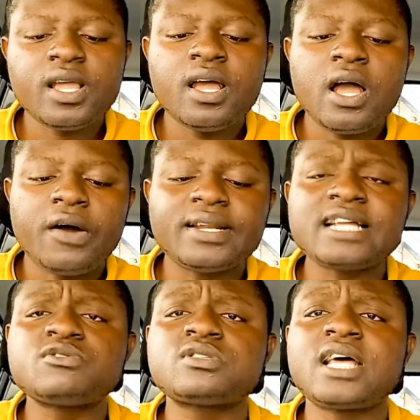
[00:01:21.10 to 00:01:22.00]
I would like
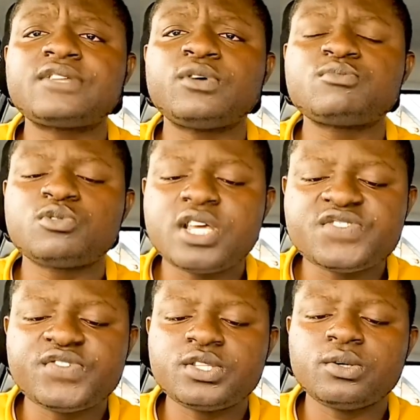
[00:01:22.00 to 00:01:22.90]
to start from today's
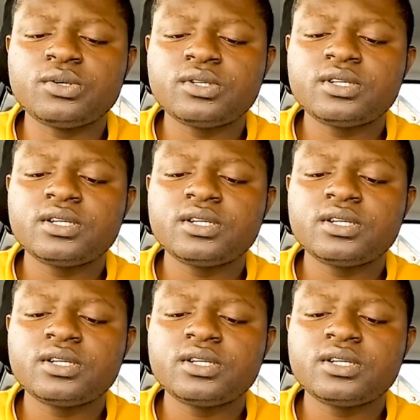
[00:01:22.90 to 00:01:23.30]
video.